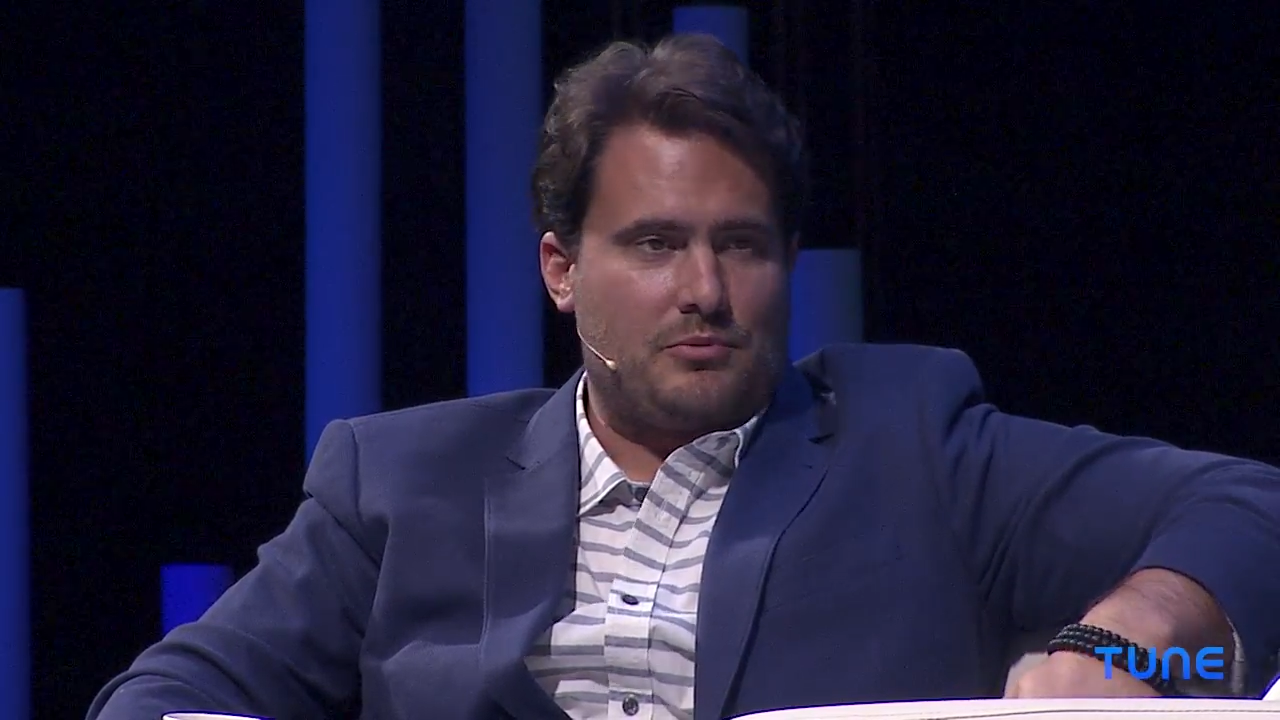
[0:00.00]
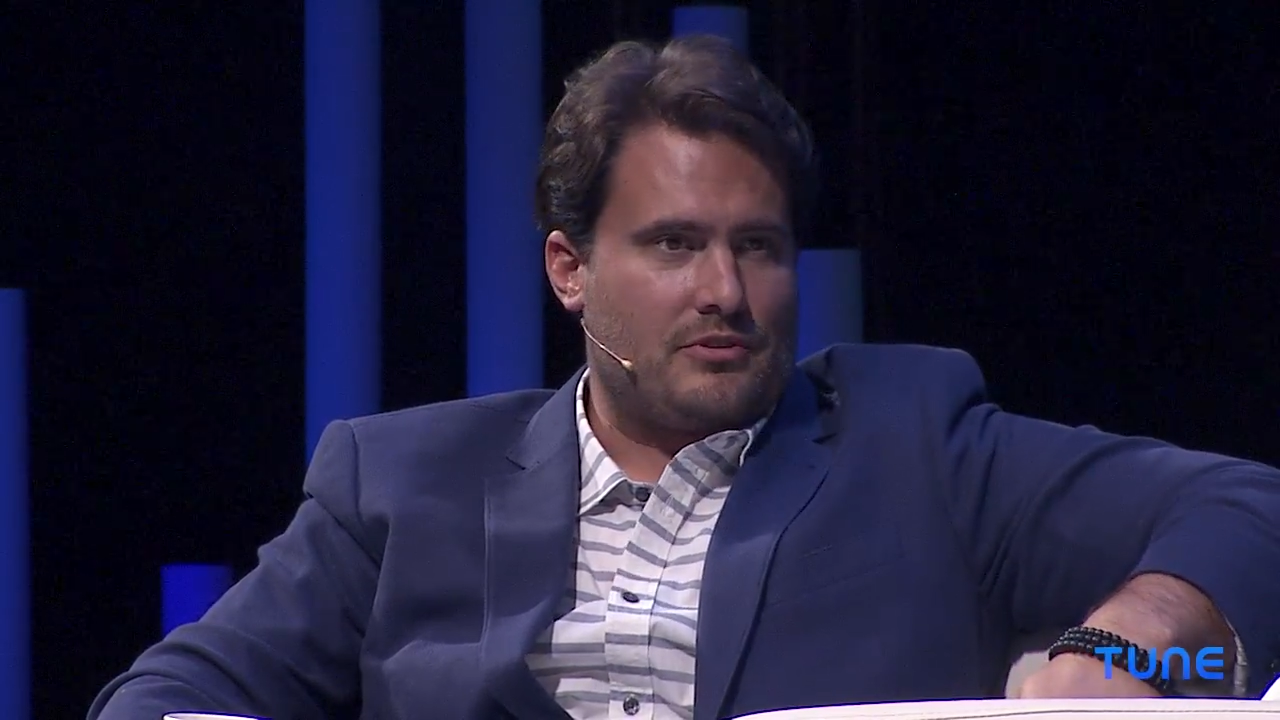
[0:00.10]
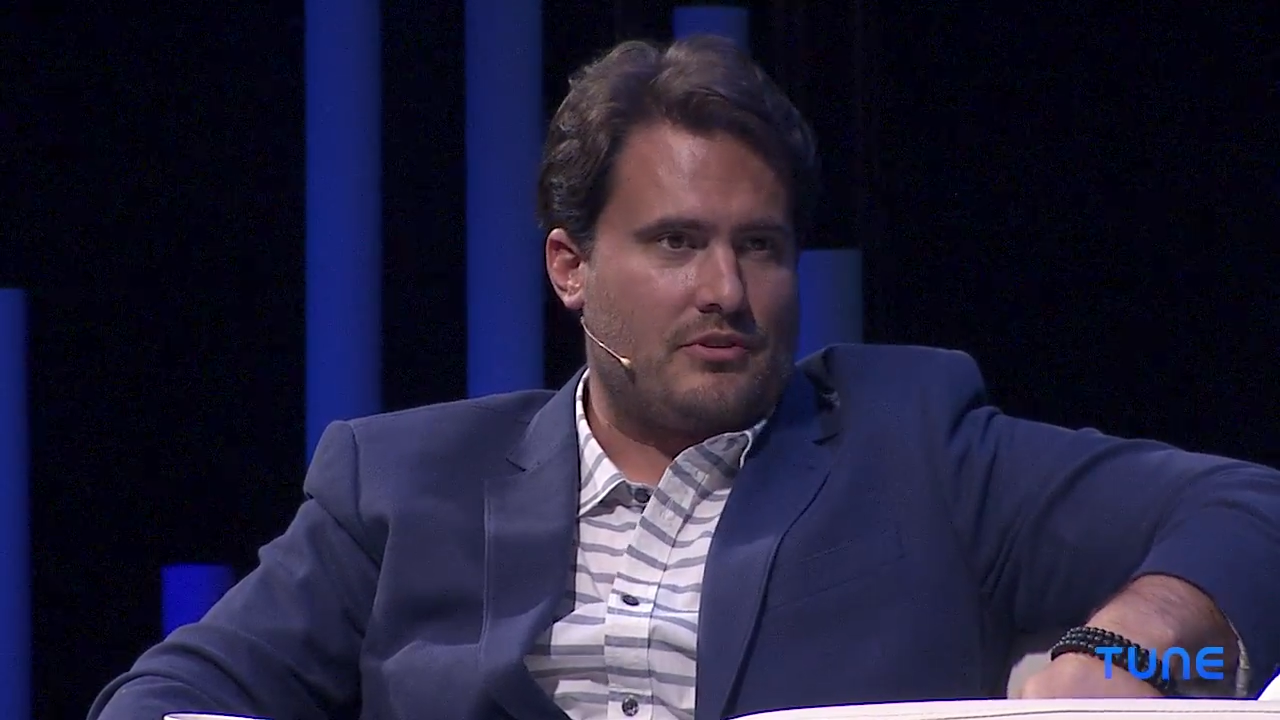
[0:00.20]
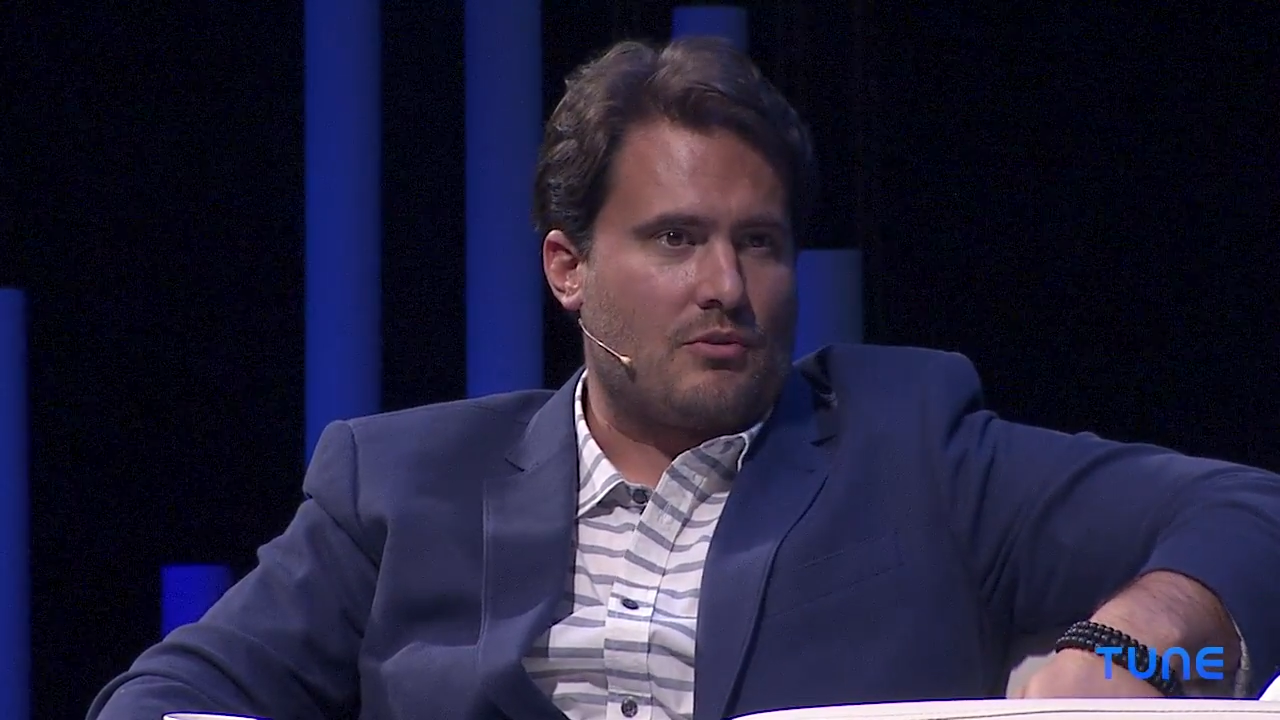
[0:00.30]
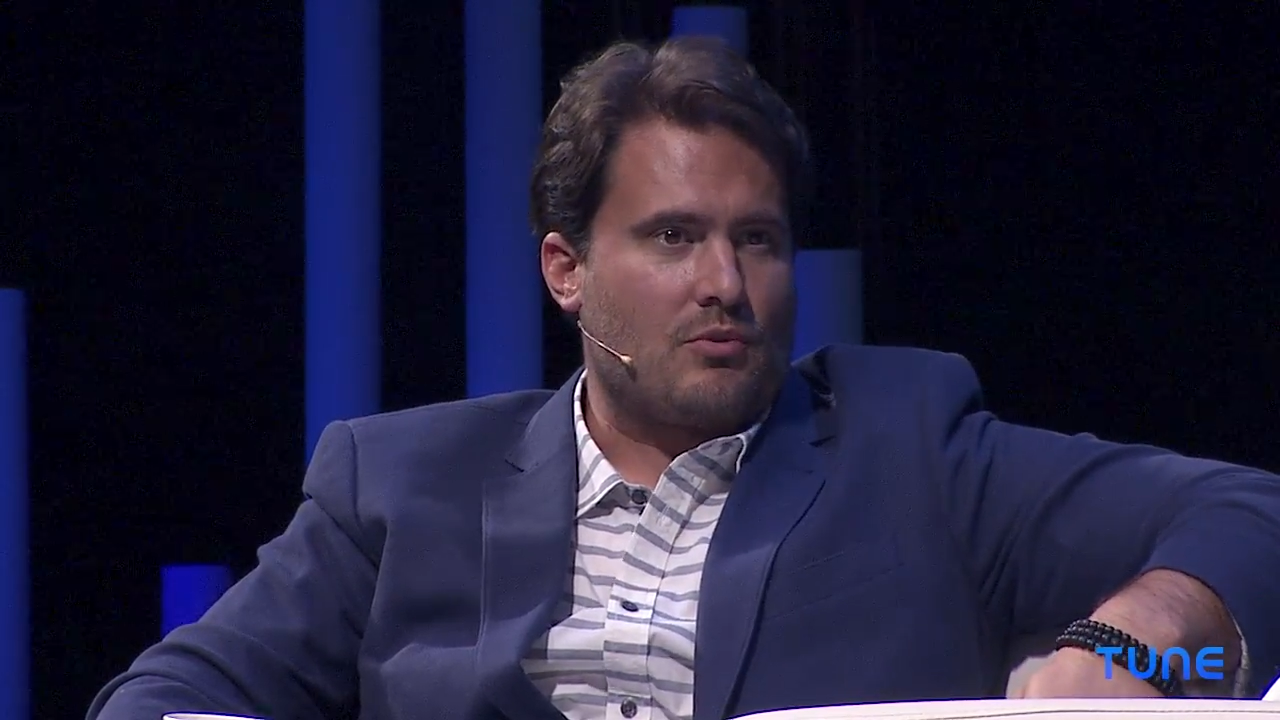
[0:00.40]

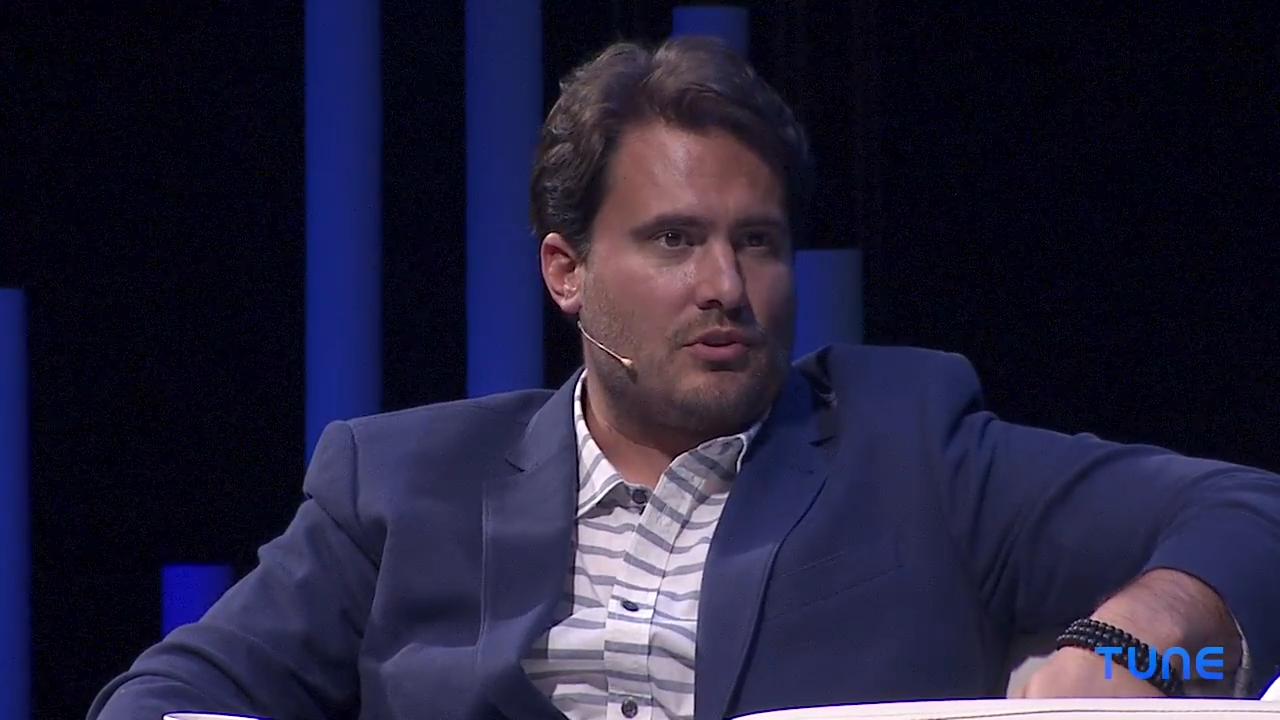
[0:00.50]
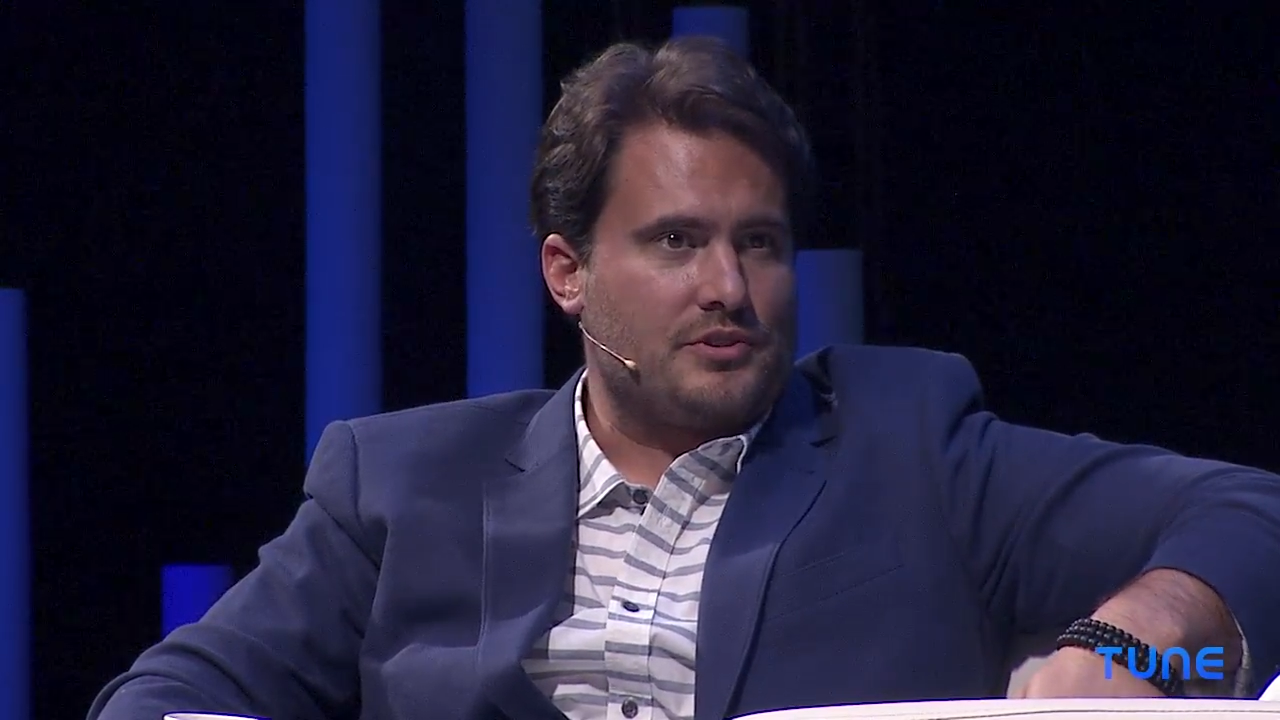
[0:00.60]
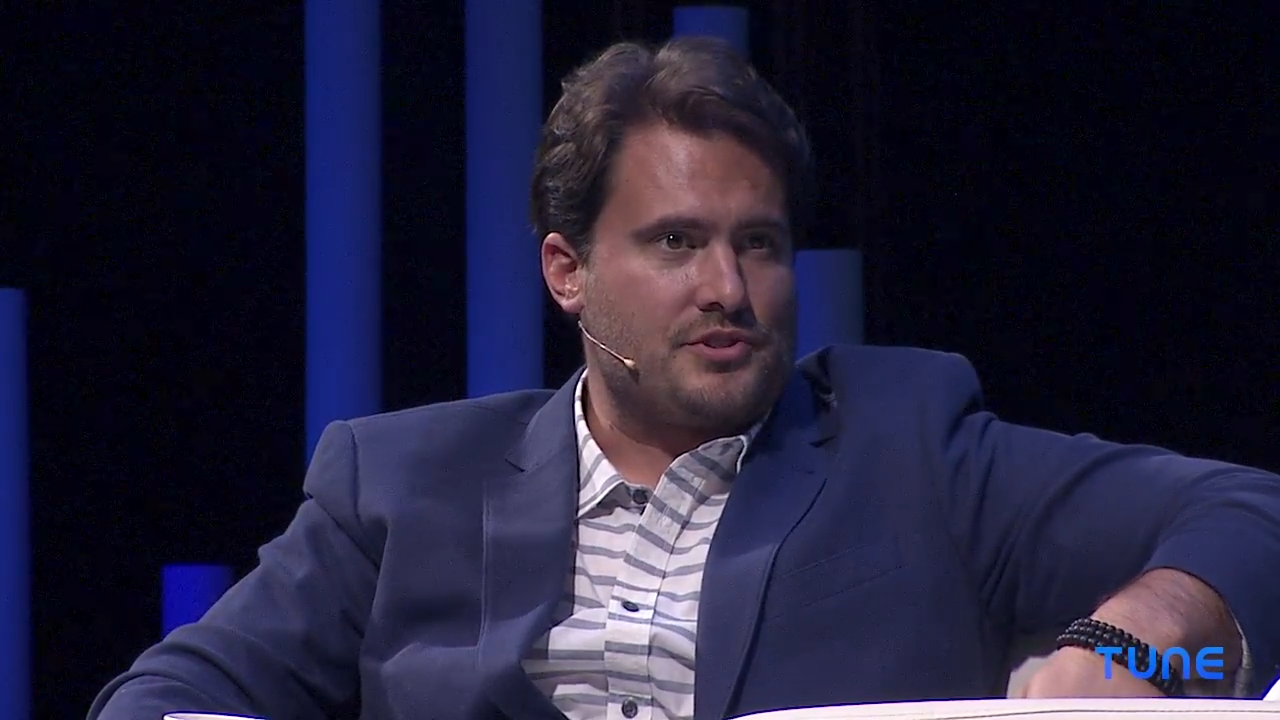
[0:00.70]
with in our world